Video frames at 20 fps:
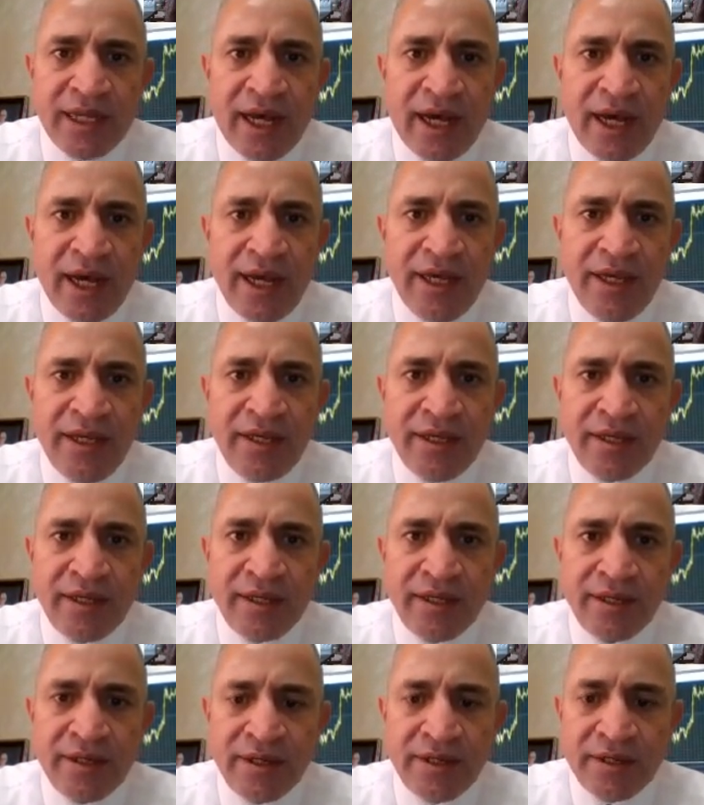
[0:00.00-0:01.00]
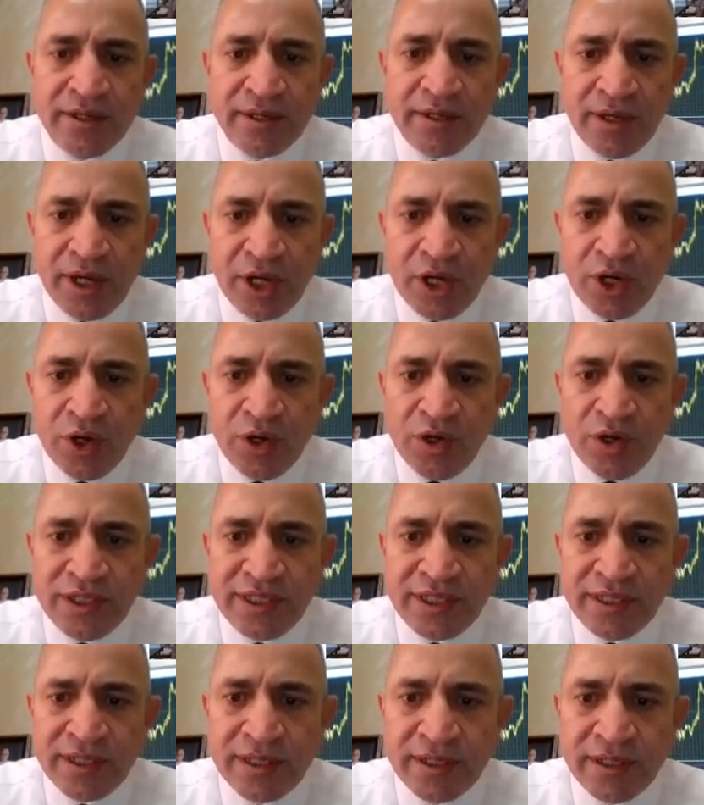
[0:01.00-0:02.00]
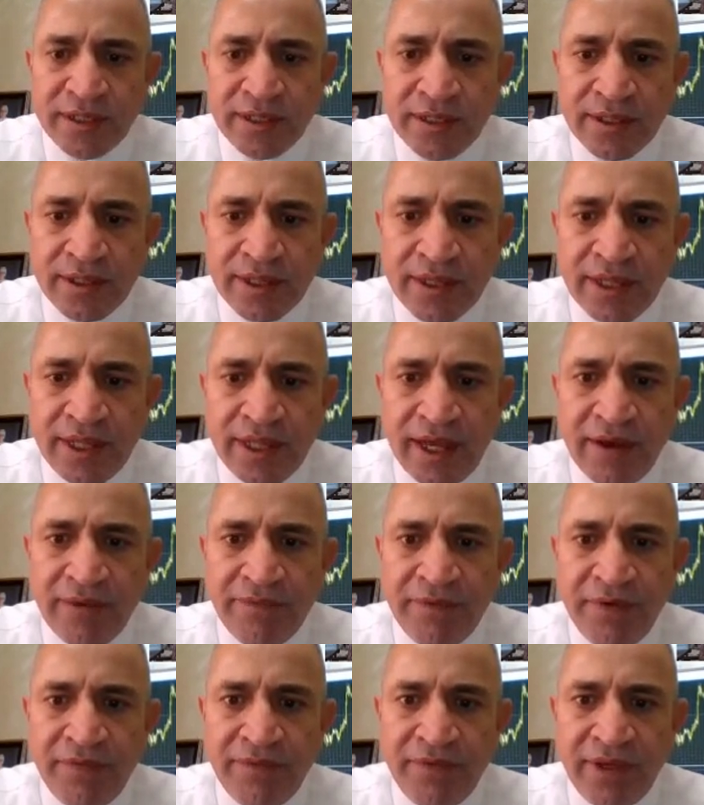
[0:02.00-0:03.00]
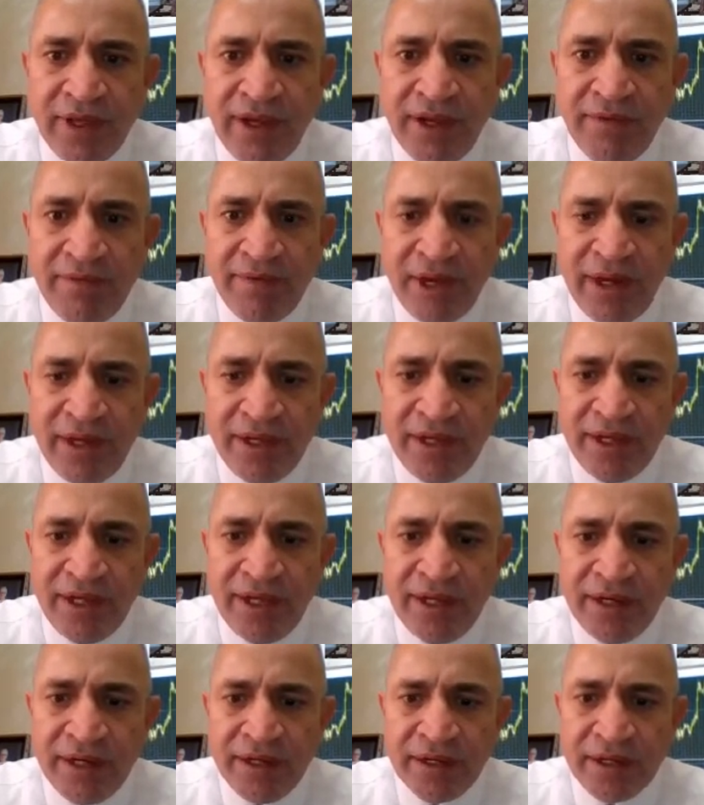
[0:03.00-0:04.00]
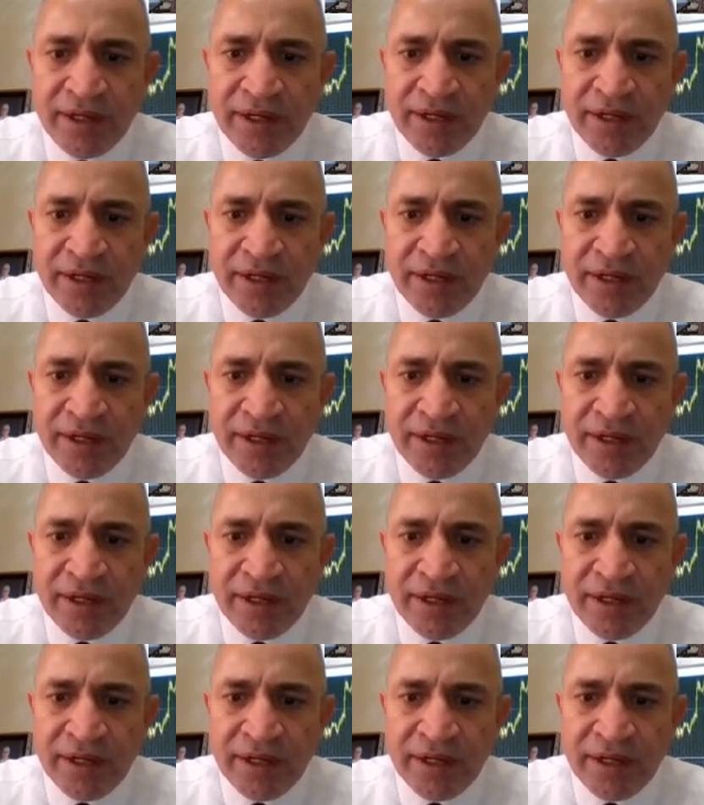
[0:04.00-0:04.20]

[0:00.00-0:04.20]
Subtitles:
RSI cross the 50 level here